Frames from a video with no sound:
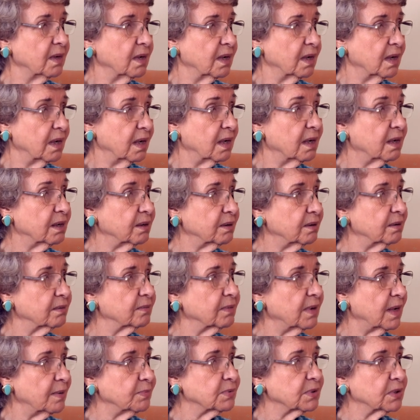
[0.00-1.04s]
Yeah, okay.
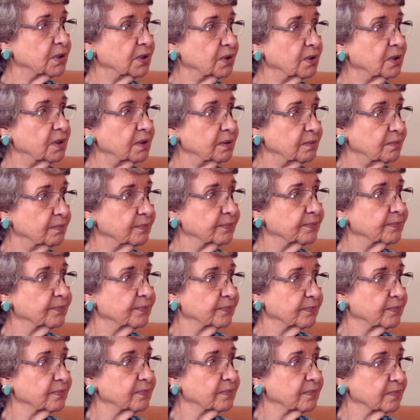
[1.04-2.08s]
absolutely.
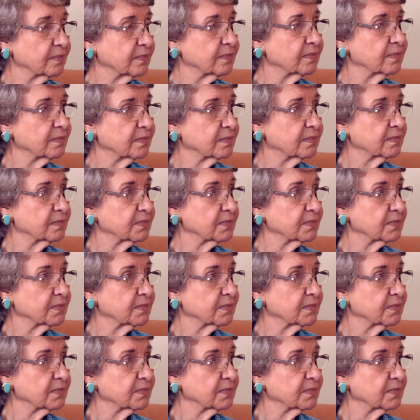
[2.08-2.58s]
All right.